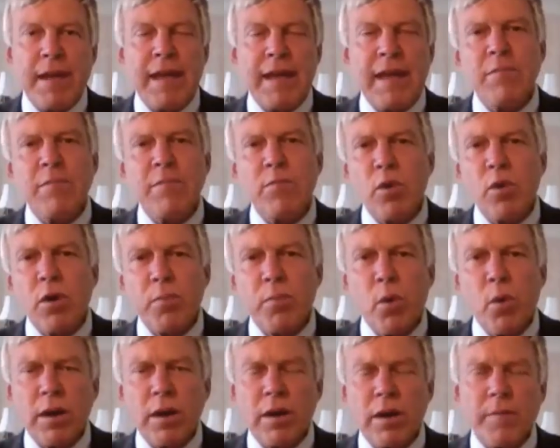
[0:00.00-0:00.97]
even more
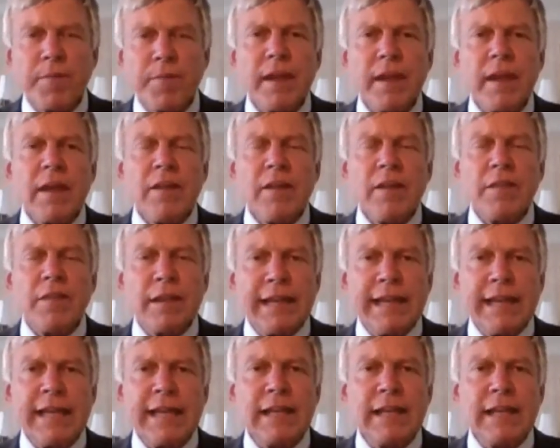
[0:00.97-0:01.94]
important, the
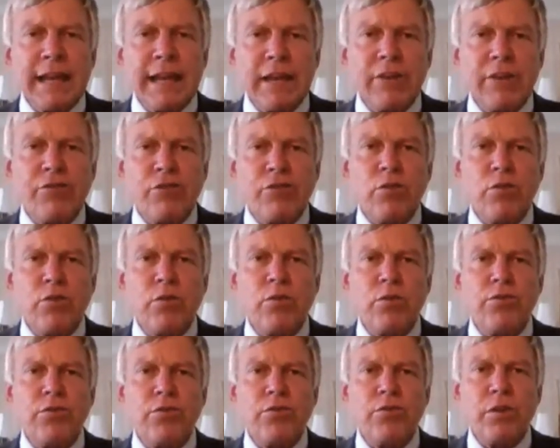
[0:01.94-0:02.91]
legal issues
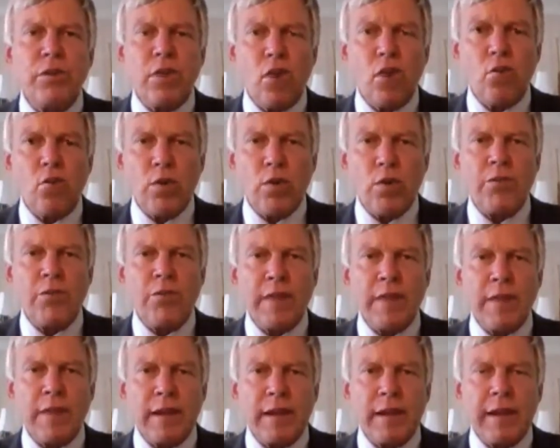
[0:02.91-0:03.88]
to the owners and the
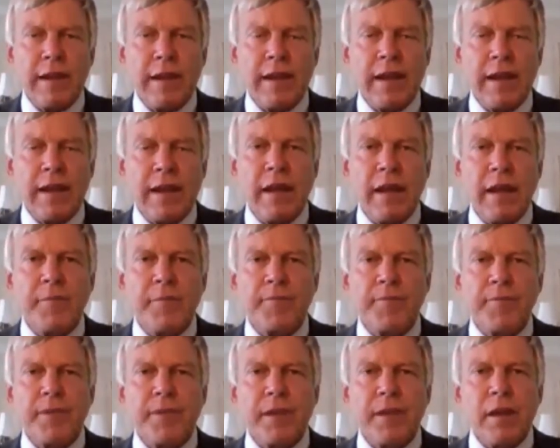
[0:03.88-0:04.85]
league
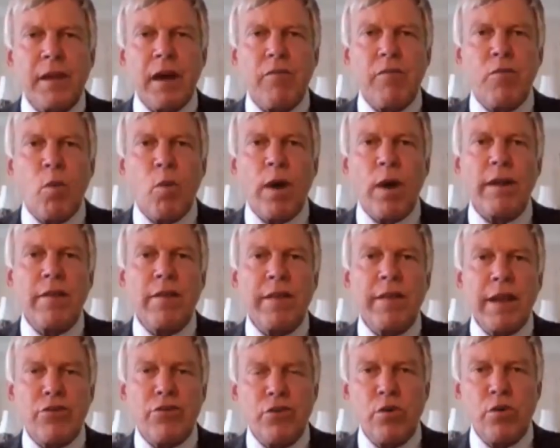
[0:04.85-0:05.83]
of what they
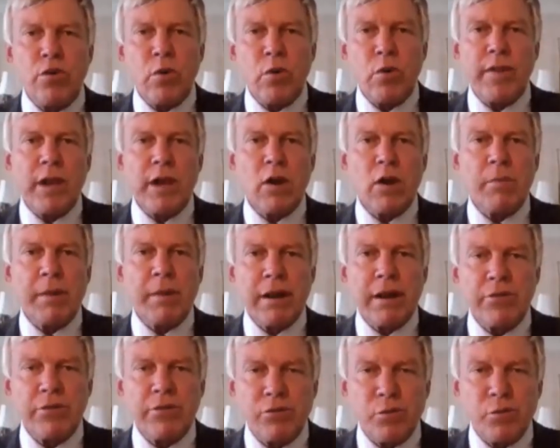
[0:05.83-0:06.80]
do when they know
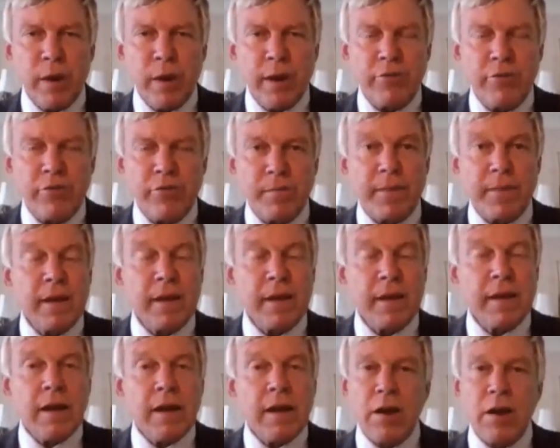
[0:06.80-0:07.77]
about a situation.
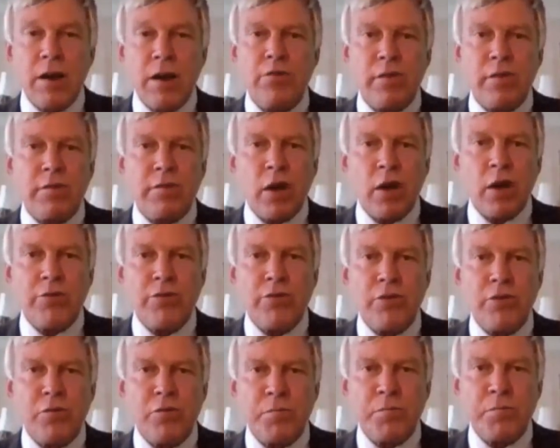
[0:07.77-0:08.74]
Hundreds of
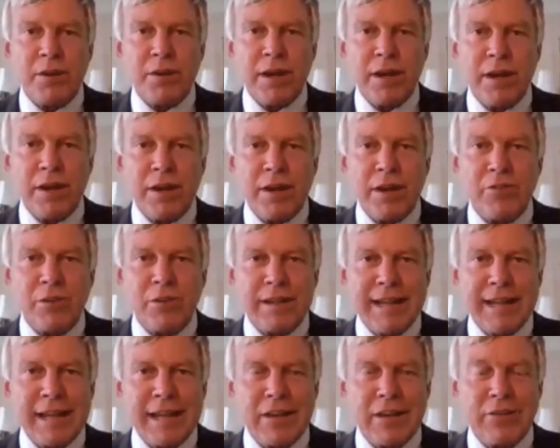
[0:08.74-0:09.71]
lawsuit potential
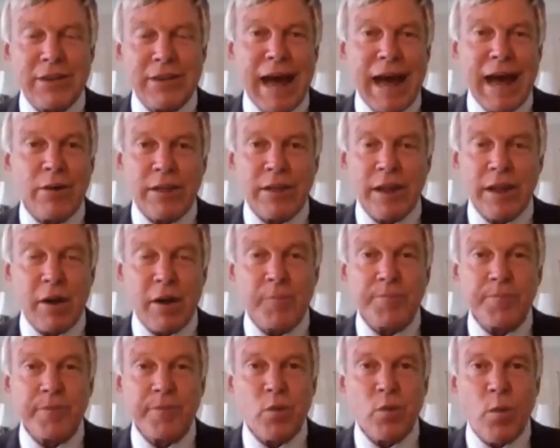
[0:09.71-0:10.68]
litigants out there
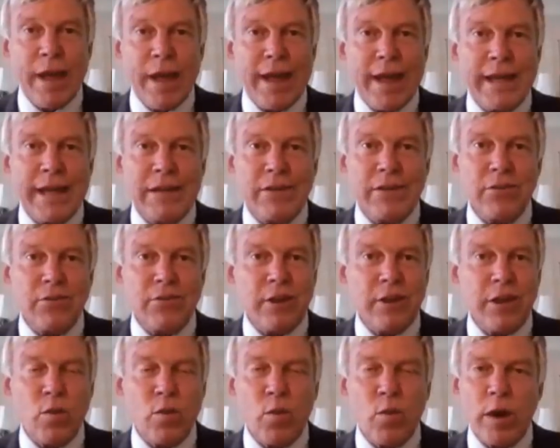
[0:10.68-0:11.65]
waiting to see
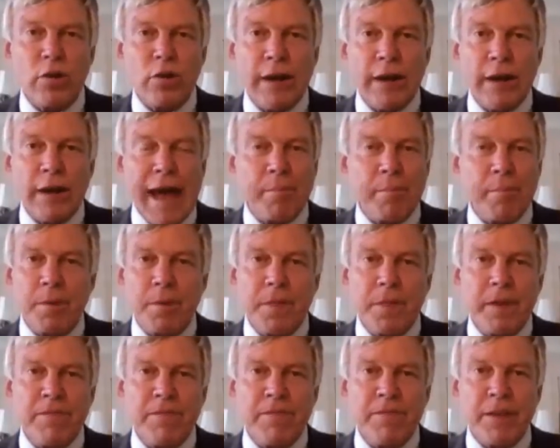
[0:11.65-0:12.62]
what could happen if the
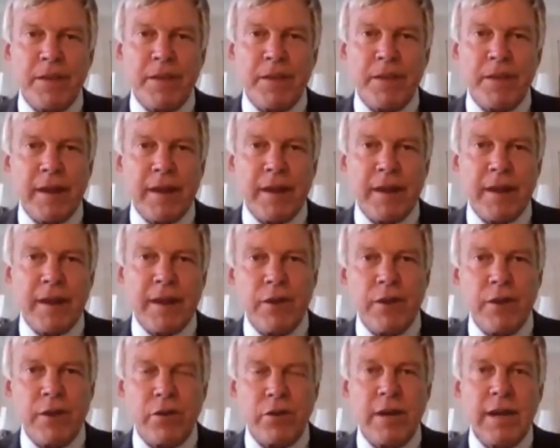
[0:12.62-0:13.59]
next player is
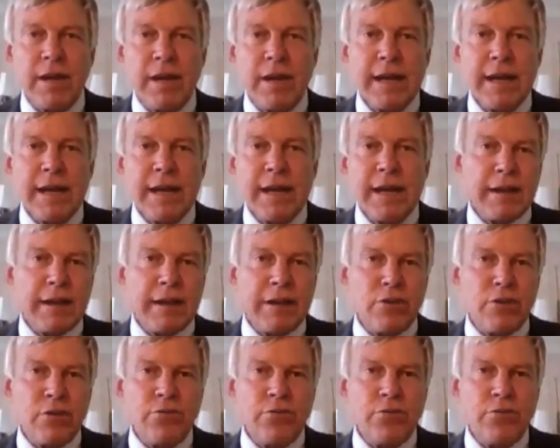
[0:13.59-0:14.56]
injured and the league knew
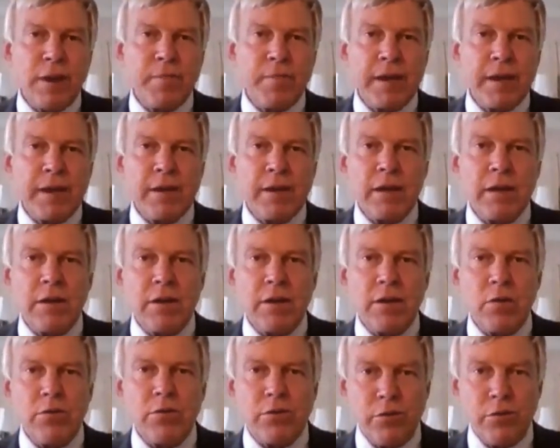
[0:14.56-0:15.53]
something and didn't know
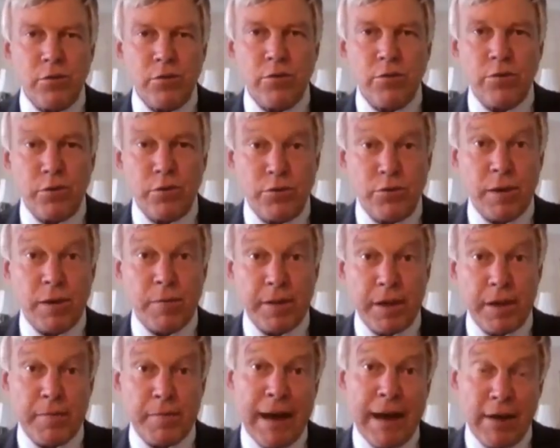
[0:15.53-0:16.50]
do something
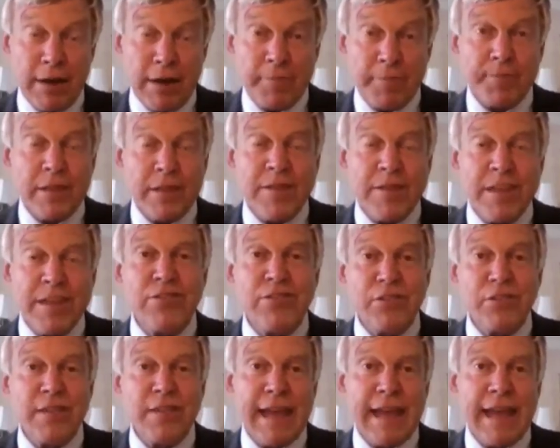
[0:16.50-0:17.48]
about it. This is
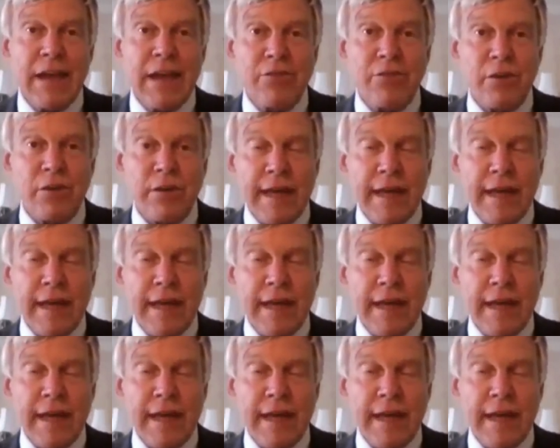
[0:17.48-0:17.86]
the answer to